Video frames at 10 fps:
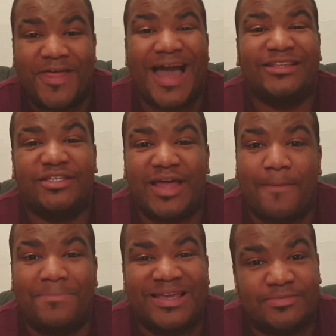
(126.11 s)
The actor
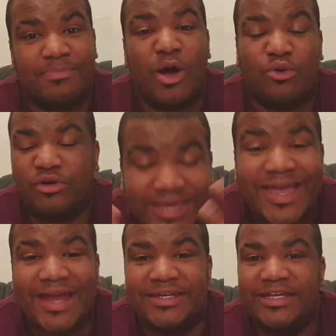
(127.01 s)
that plays Malcolm,
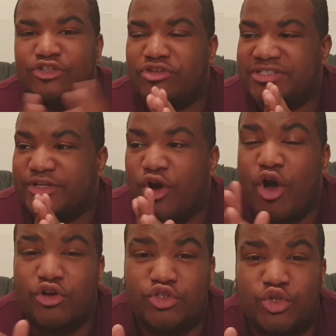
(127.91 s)
he had an interesting
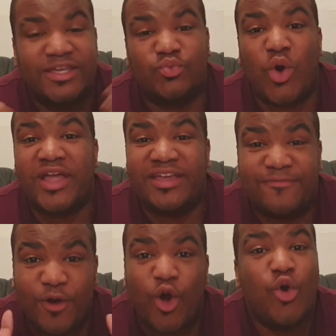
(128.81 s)
arc too. Working
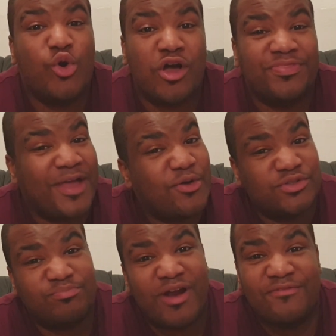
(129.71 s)
for Hogarth now as
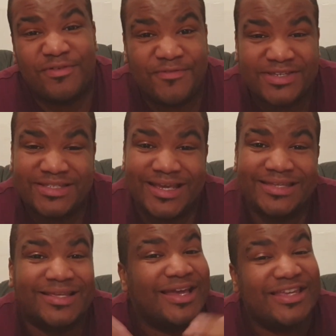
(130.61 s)
a private
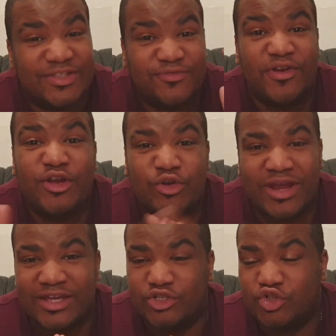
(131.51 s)
investigator, he's very good
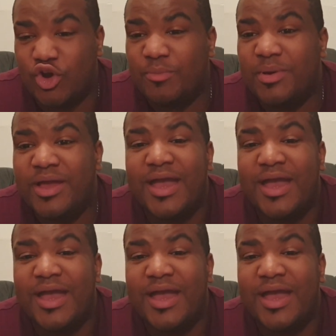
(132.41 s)
at his job